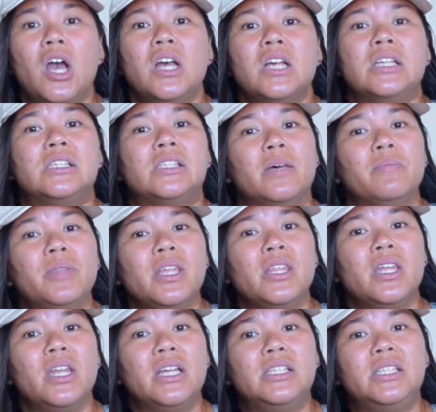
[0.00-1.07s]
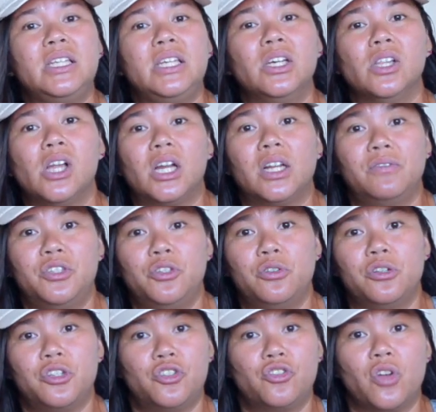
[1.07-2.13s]
Something that I see a lot of
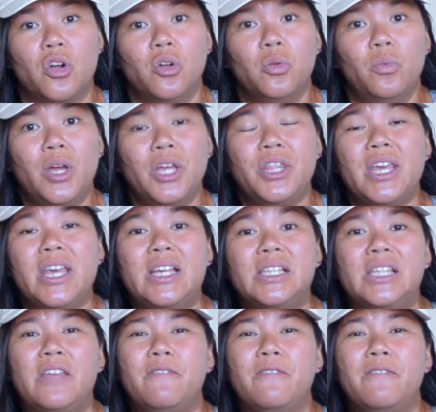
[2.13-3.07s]
students struggle with is they